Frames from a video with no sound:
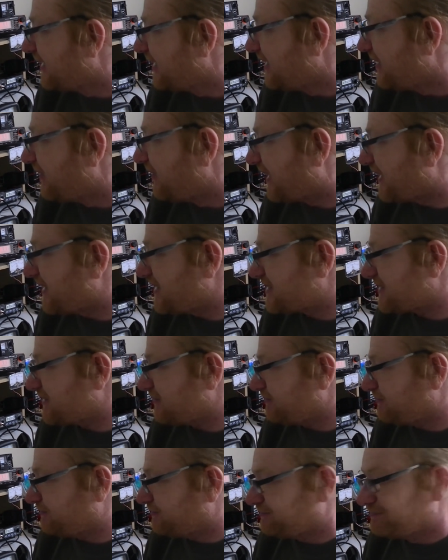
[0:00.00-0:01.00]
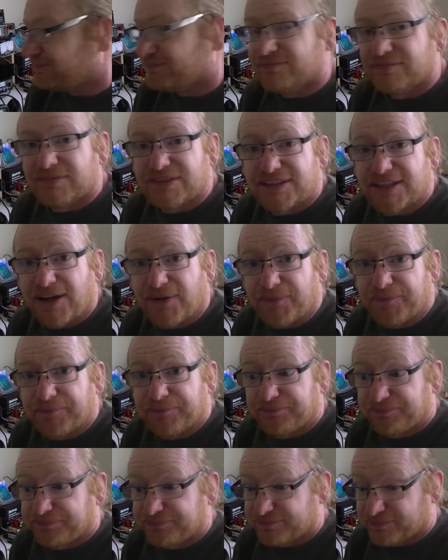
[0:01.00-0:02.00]
Right. So,
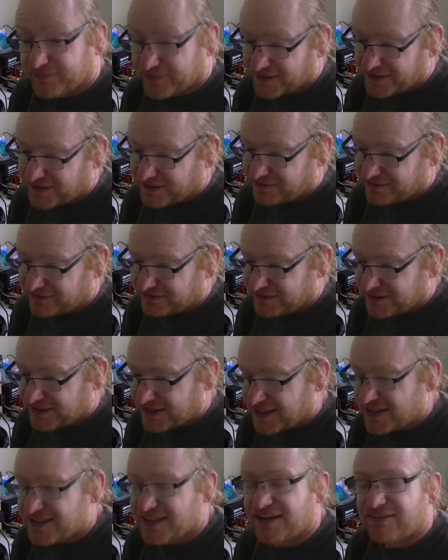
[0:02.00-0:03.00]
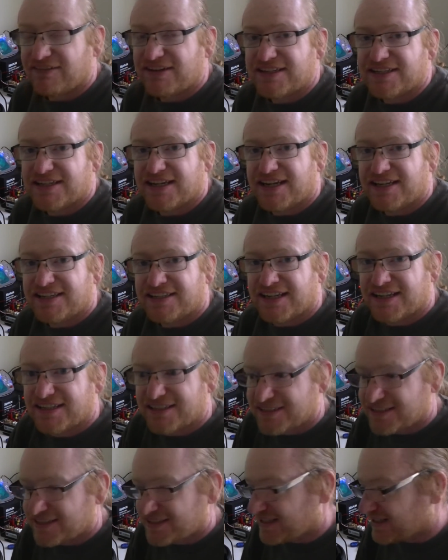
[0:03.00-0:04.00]
the idea is, it
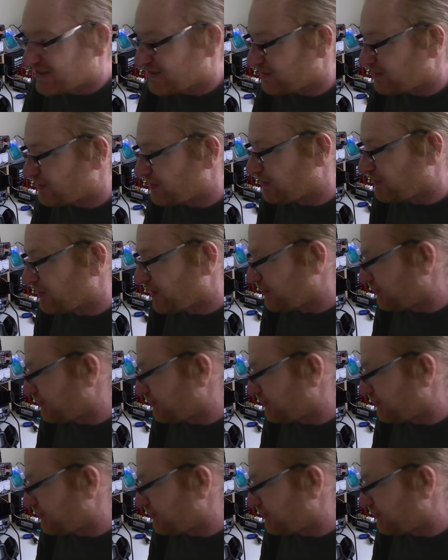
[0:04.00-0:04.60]
takes the signal from one